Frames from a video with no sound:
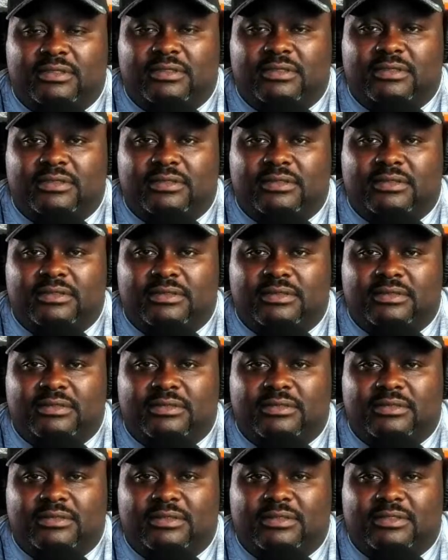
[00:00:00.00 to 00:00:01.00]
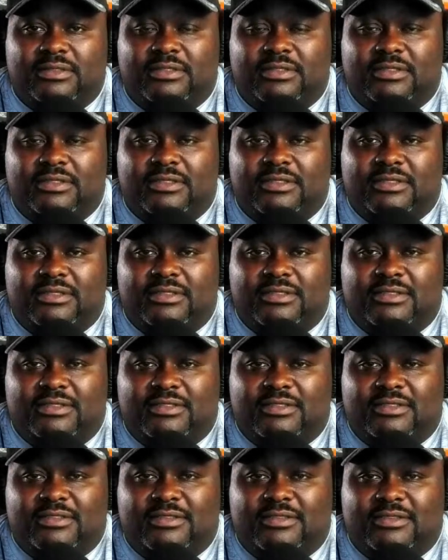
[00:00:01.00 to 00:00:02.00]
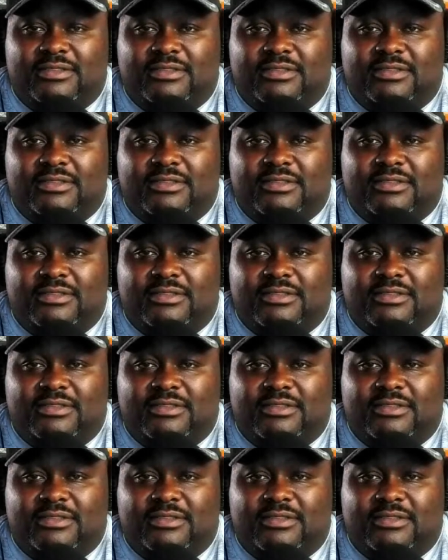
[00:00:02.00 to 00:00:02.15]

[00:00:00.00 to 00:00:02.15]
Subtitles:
This person isn't speaking.